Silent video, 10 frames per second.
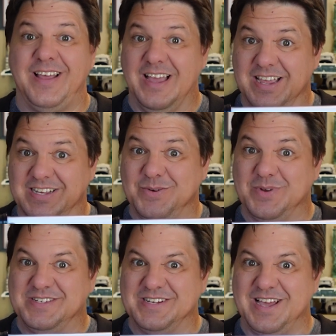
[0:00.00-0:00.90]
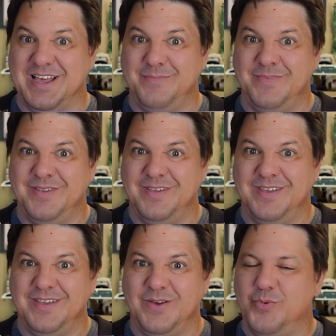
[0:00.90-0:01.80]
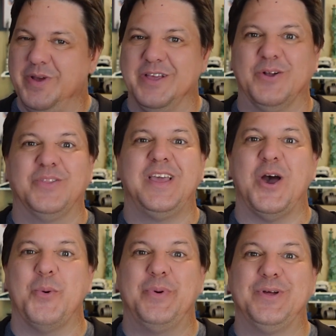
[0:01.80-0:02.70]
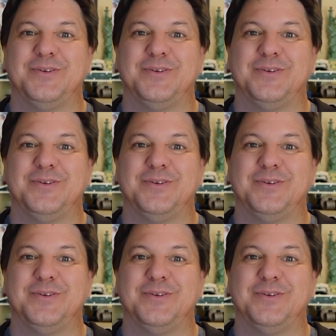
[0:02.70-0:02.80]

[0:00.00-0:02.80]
I hint at what's to come? We can only hope.